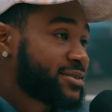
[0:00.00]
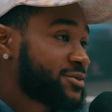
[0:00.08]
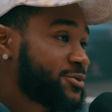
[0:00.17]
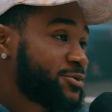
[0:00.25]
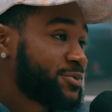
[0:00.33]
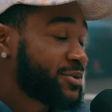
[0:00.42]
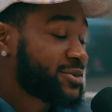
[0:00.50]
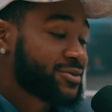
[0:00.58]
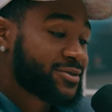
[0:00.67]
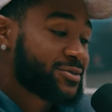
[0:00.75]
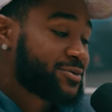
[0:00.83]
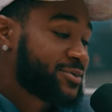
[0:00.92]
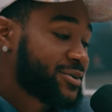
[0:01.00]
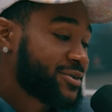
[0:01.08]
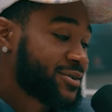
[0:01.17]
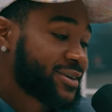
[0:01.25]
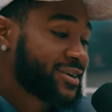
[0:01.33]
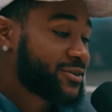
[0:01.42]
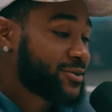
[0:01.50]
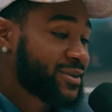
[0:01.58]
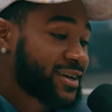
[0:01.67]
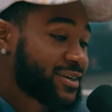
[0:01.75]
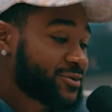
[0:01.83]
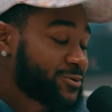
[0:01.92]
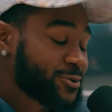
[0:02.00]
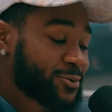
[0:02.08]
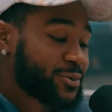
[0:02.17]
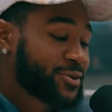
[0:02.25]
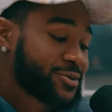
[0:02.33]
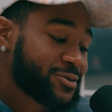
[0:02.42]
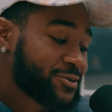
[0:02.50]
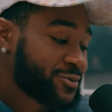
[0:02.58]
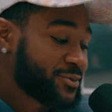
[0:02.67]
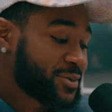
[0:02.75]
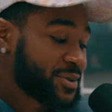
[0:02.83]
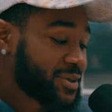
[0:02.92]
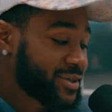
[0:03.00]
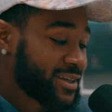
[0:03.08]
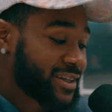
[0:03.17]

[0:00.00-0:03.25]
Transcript: It's too sure. personal, bro. I ain't going to lie. It's real personal for me.